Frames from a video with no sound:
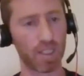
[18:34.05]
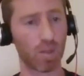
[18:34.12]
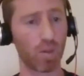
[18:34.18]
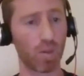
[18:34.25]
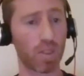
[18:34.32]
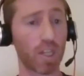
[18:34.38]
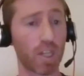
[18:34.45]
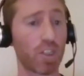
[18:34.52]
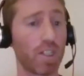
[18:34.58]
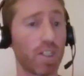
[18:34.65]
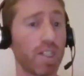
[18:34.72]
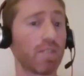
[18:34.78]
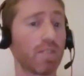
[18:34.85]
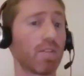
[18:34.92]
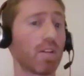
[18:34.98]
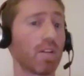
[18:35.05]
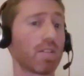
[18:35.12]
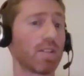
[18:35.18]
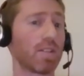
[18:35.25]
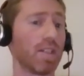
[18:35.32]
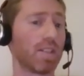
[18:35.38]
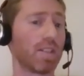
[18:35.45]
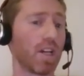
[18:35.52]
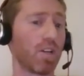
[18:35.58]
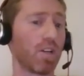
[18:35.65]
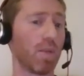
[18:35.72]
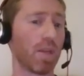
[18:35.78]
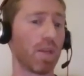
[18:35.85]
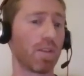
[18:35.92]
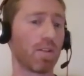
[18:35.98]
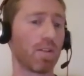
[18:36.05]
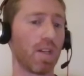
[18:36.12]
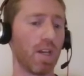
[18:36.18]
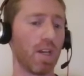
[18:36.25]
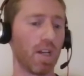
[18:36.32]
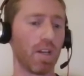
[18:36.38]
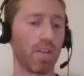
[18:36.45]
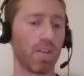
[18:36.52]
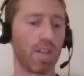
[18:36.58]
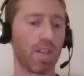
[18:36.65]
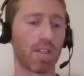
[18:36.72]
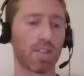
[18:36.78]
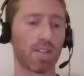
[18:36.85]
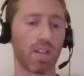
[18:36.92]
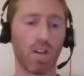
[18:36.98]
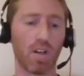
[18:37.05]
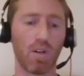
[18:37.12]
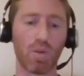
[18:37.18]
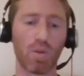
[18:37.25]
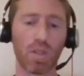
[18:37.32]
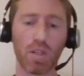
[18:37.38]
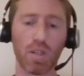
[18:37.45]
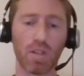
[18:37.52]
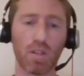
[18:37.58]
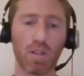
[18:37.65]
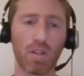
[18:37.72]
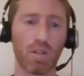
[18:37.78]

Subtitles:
So it actually inverted the entire method and things are looking